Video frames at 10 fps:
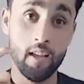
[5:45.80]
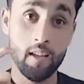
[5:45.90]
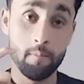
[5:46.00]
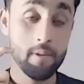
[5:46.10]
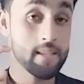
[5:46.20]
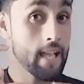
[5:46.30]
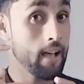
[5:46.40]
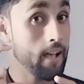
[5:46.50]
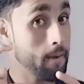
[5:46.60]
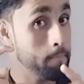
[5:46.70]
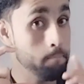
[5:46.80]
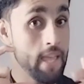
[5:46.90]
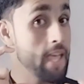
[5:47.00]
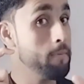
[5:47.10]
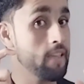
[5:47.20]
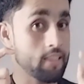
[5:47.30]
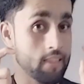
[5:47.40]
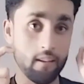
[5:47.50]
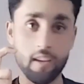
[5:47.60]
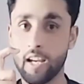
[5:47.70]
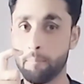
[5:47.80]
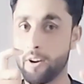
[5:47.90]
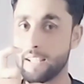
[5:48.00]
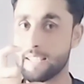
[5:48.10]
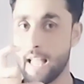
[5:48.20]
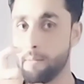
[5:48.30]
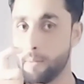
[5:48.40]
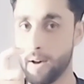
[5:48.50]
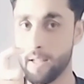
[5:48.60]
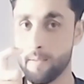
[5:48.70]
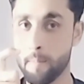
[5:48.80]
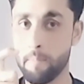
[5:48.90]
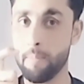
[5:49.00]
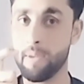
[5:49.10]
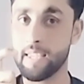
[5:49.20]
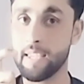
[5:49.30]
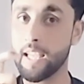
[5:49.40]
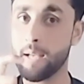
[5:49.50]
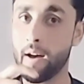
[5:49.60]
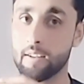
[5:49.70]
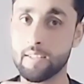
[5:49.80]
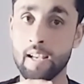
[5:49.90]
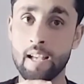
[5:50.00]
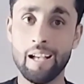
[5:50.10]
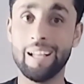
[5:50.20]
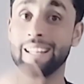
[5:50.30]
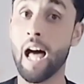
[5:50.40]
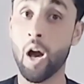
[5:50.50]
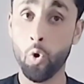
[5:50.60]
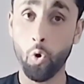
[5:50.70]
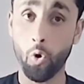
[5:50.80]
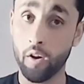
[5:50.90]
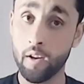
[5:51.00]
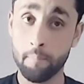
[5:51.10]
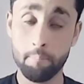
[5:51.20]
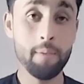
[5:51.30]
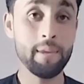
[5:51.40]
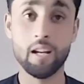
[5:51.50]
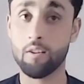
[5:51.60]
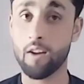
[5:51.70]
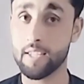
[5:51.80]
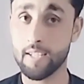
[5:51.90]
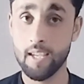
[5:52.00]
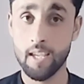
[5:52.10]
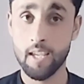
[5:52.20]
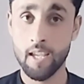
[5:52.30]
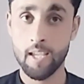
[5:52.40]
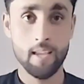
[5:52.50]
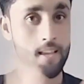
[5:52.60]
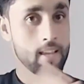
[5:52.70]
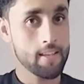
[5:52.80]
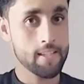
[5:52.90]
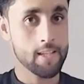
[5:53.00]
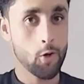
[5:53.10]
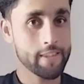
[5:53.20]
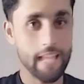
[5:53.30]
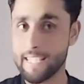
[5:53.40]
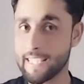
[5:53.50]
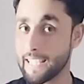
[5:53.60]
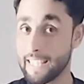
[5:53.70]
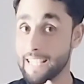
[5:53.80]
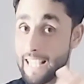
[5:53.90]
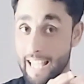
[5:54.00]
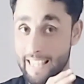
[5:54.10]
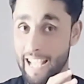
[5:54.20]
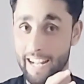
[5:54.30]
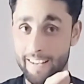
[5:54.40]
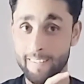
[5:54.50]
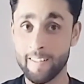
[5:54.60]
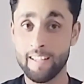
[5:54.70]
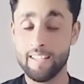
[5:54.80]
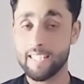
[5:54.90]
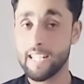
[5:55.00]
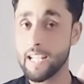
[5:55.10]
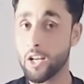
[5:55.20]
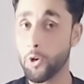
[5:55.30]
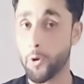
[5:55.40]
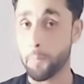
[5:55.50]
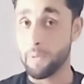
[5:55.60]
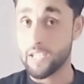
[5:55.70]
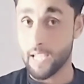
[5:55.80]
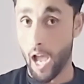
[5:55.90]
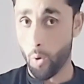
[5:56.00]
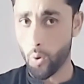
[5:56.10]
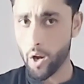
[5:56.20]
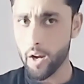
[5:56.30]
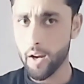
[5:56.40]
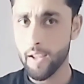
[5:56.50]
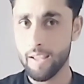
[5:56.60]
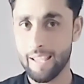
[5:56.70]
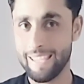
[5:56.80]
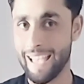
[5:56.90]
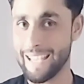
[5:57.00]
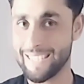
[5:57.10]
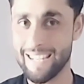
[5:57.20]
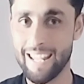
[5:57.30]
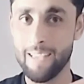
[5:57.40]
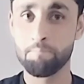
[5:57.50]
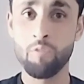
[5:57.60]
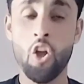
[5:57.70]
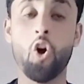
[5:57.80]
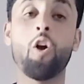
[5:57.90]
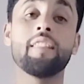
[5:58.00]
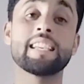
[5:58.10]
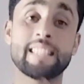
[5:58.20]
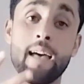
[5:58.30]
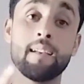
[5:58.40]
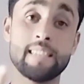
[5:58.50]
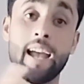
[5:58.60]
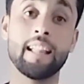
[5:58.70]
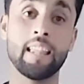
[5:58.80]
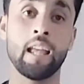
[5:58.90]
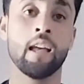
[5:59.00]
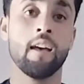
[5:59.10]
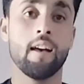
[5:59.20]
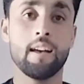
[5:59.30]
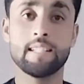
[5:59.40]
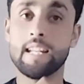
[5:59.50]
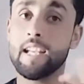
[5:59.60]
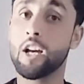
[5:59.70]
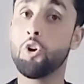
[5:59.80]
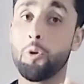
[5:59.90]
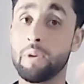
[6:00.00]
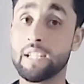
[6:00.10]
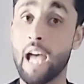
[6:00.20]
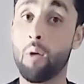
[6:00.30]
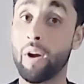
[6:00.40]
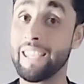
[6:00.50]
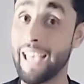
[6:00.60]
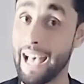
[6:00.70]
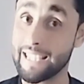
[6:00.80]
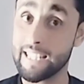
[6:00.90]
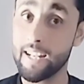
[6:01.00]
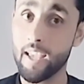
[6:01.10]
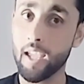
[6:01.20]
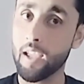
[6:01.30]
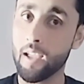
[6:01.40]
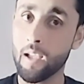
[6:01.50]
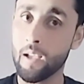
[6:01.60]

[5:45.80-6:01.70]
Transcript: Means that I'm maybe thinking about Islamabad, maybe thinking about Lahore, maybe Karachi. So that's like that. Did you go to Peshawar yesterday? Or the second thing, did you go to Peshawar yesterday?